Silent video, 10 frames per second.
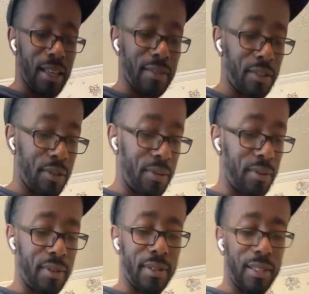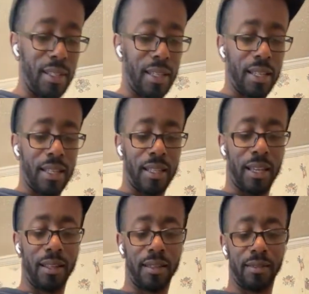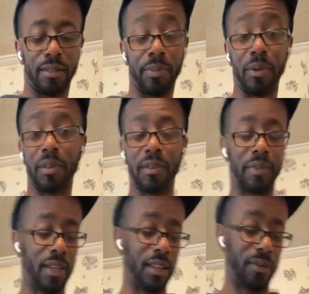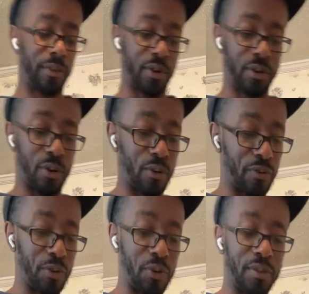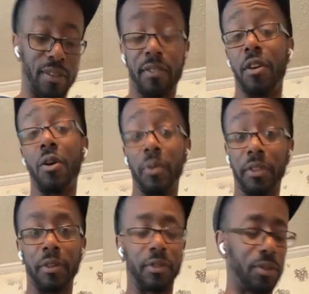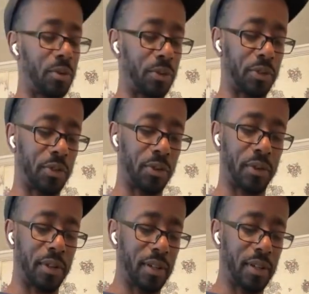yeah, so that is the beauty of eating real whole foods, is you're always going to the grocery store.